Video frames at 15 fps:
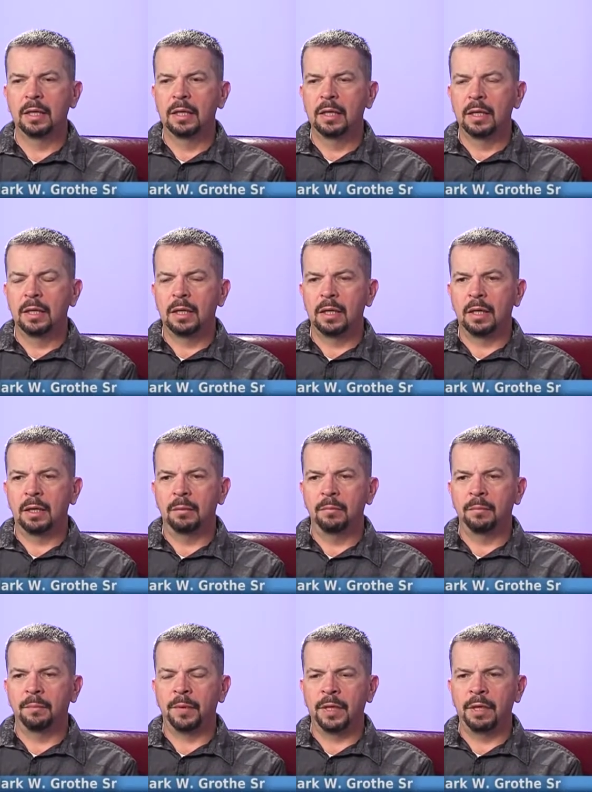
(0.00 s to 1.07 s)
Mm-hmm.
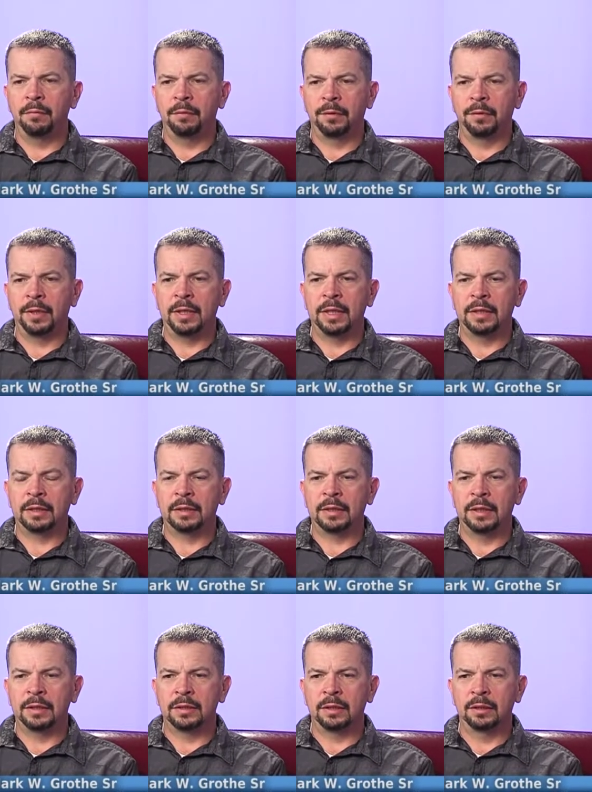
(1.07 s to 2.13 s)
Um, but it really is,
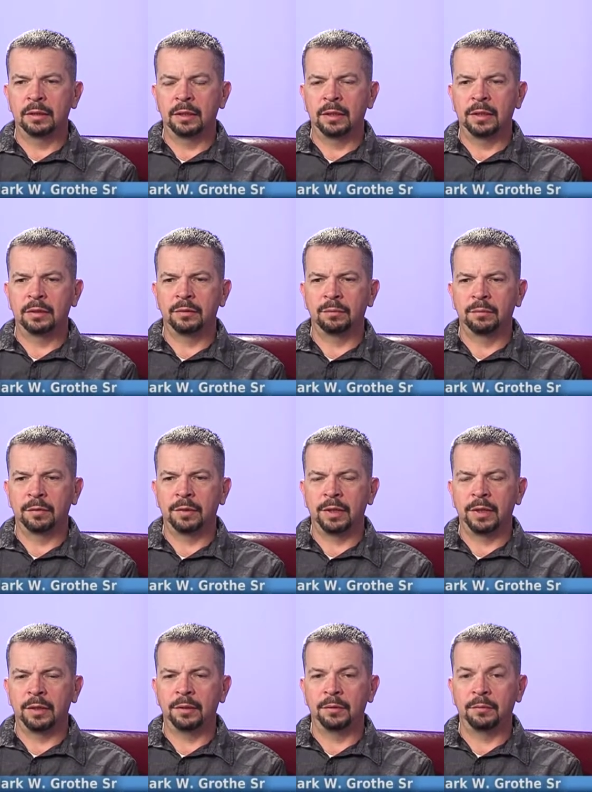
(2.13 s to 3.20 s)
it's, a, it's
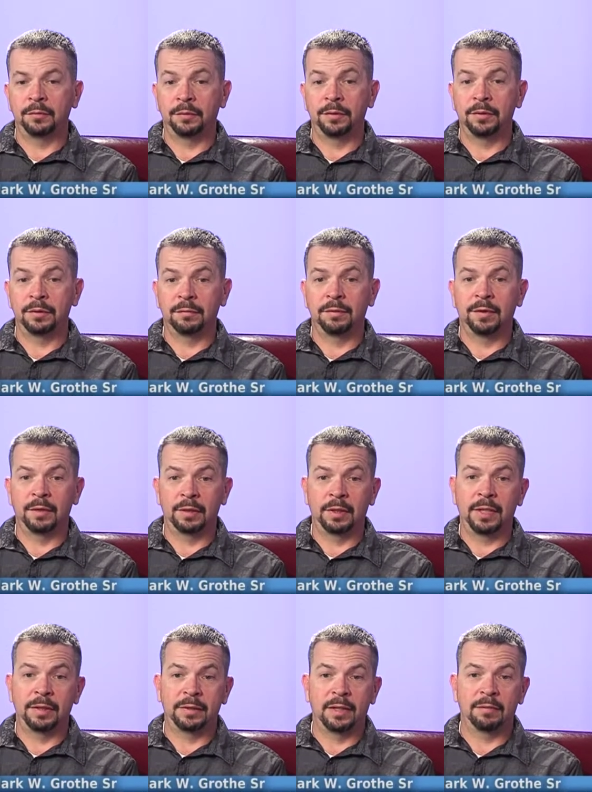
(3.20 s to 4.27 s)
really, first of all, you
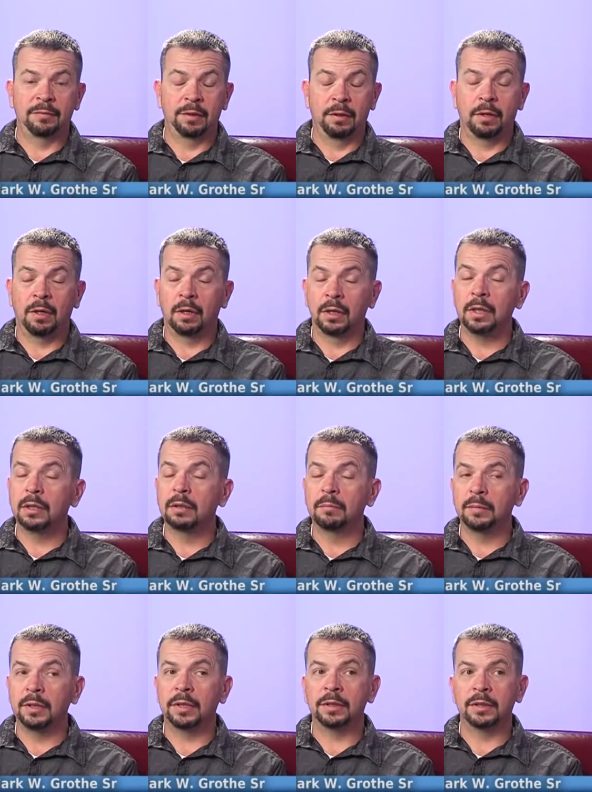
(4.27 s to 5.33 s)
have to have the calling
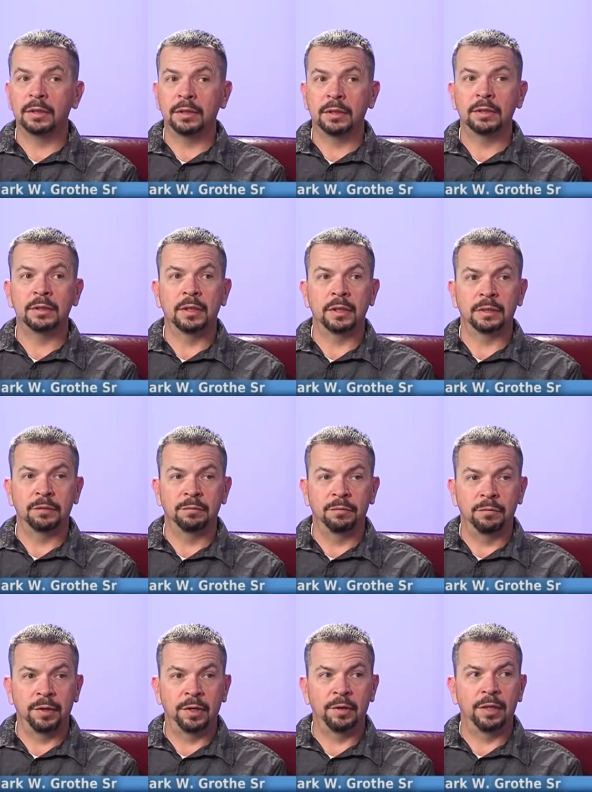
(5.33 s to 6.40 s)
because it's, it's, it's a
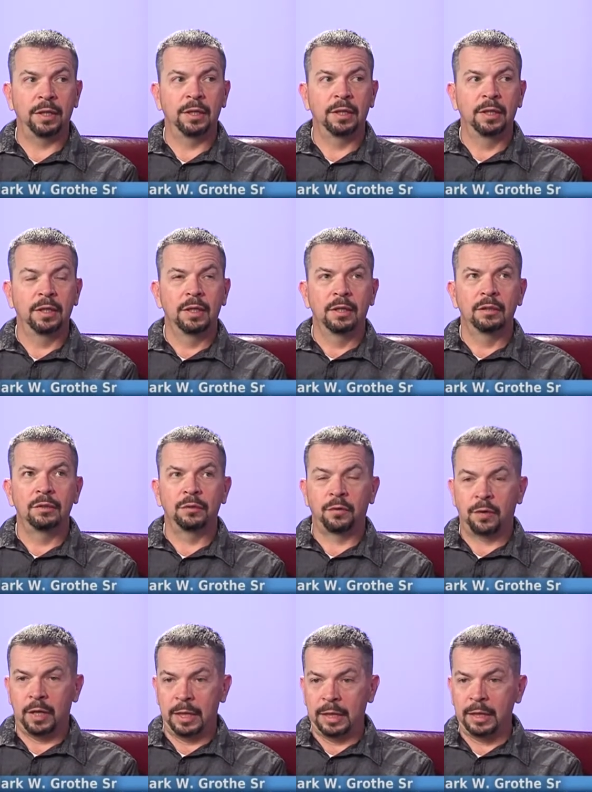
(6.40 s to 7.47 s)
very mm-hmm.
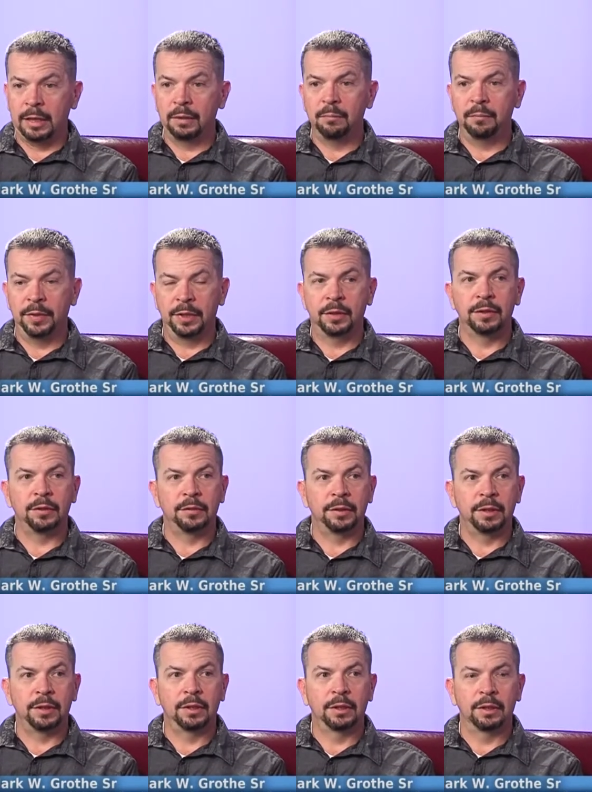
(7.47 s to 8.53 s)
trying
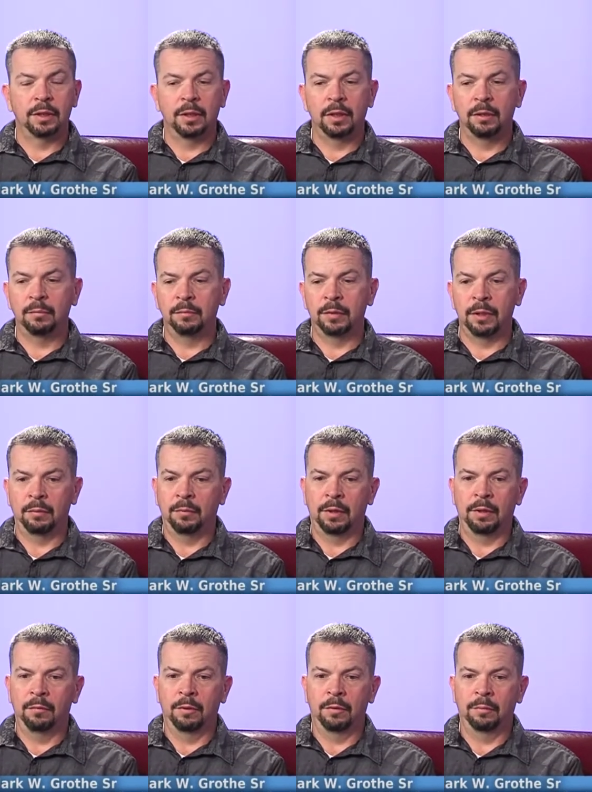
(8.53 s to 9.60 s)
ministry. Um, I,
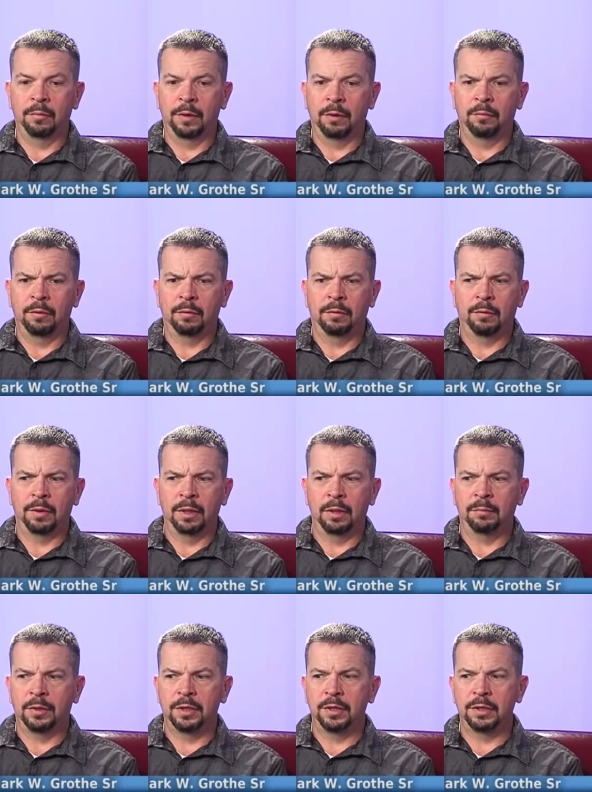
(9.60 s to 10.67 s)
I, won't, I won't hold any
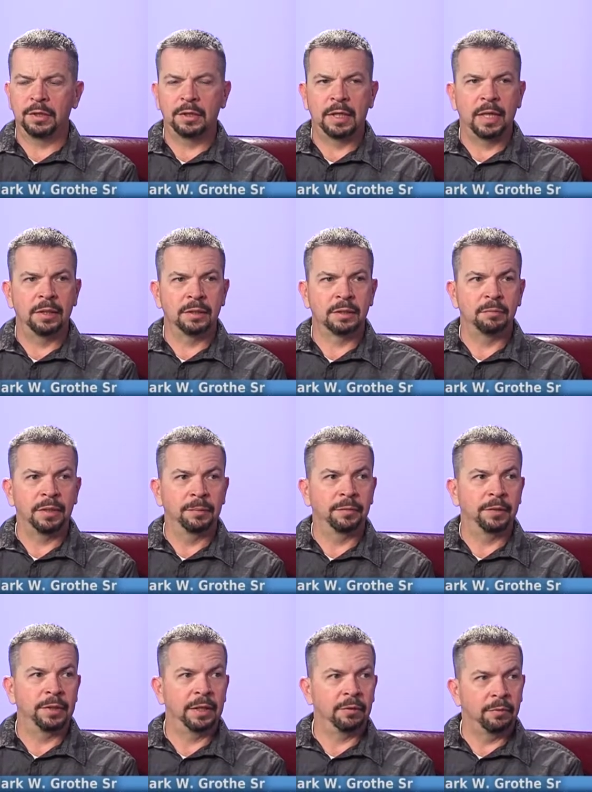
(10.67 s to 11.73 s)
punches on that. Some
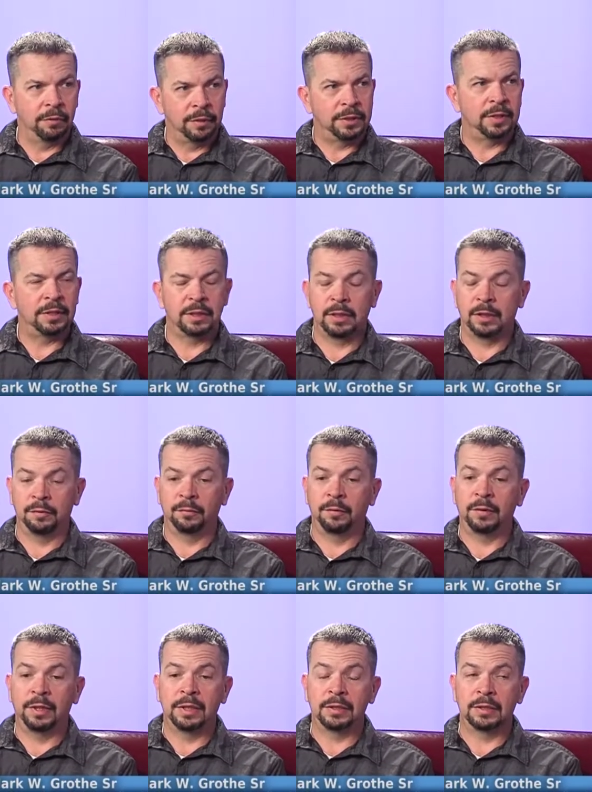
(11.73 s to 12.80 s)
people think, well, it's easy. It
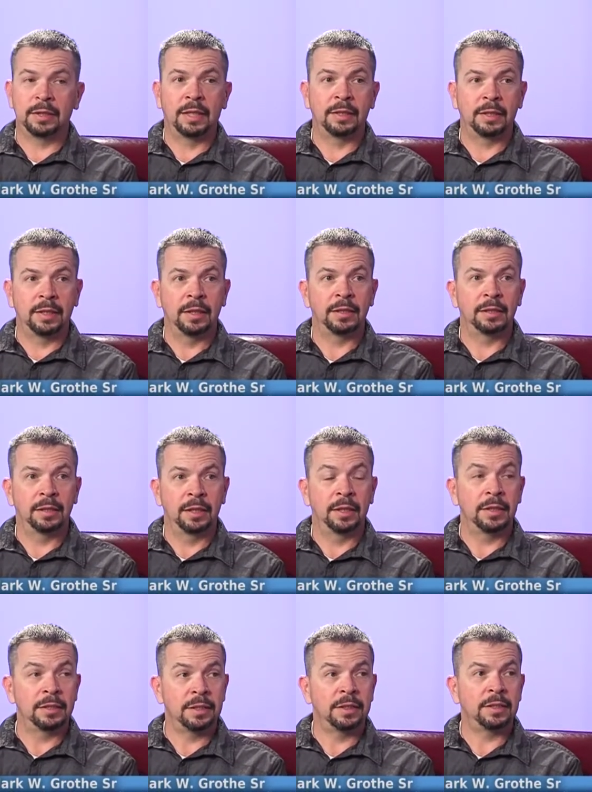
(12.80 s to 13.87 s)
really is not that easy. Right. It
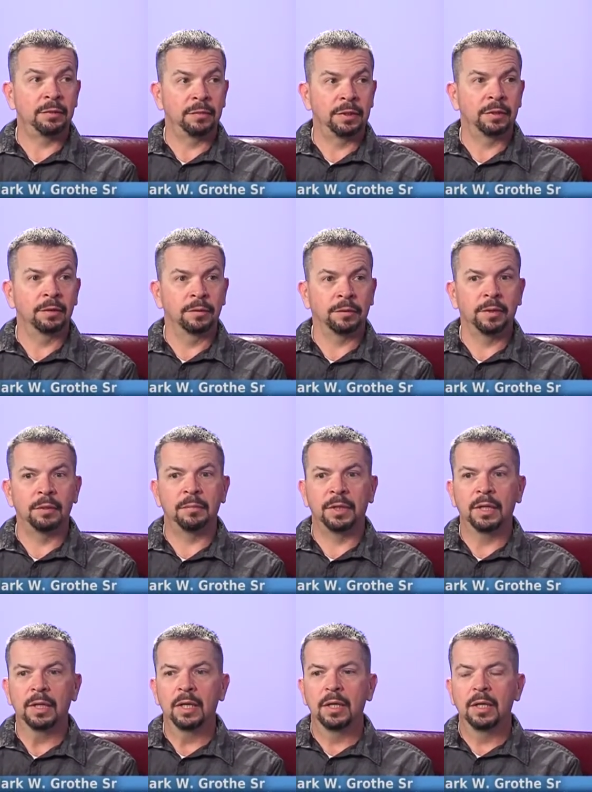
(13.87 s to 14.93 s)
is easy with the Lord, but,